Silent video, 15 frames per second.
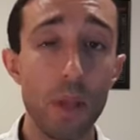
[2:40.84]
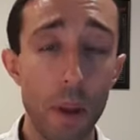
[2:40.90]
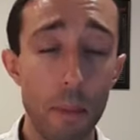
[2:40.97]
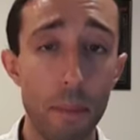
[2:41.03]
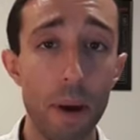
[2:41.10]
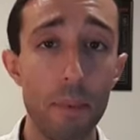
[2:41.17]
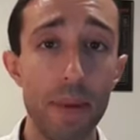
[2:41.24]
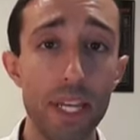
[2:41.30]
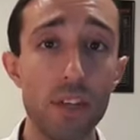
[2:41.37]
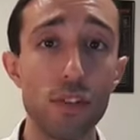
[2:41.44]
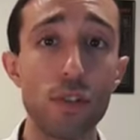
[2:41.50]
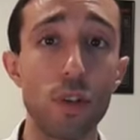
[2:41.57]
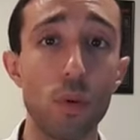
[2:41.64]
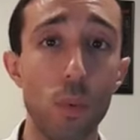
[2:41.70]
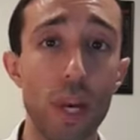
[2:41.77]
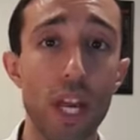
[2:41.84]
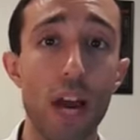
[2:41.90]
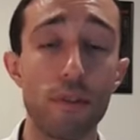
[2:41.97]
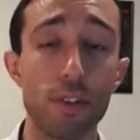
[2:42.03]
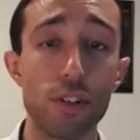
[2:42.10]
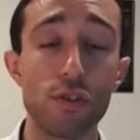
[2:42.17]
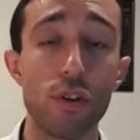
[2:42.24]
By making sure that we
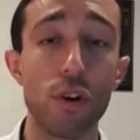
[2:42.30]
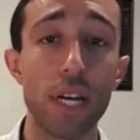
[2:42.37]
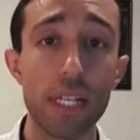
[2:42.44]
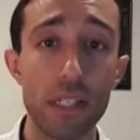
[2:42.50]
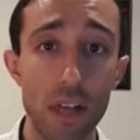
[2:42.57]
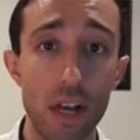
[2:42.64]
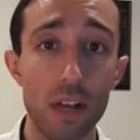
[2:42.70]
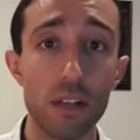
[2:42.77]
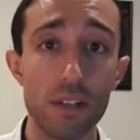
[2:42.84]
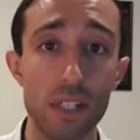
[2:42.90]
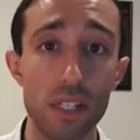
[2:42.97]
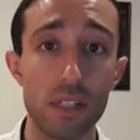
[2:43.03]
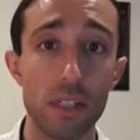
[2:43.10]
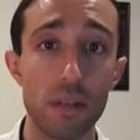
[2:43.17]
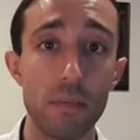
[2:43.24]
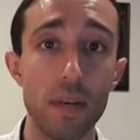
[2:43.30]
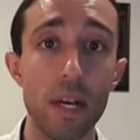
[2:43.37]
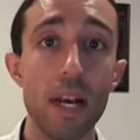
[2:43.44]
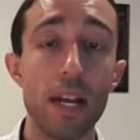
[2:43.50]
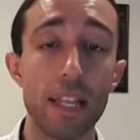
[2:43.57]
have a strong internal system,